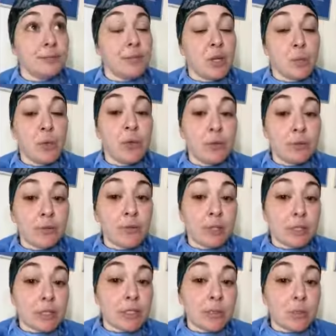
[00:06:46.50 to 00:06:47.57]
I'm pretty
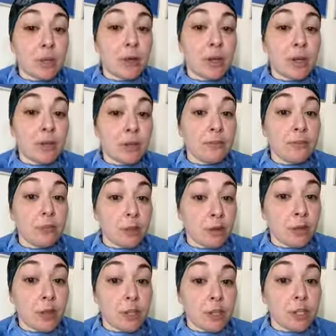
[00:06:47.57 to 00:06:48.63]
fucking smart and I figure
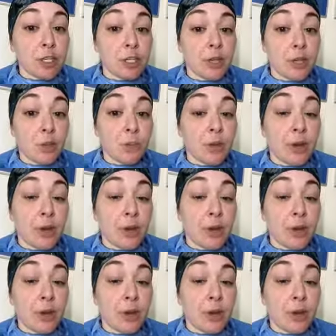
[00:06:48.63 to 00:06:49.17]
a lot of shit out,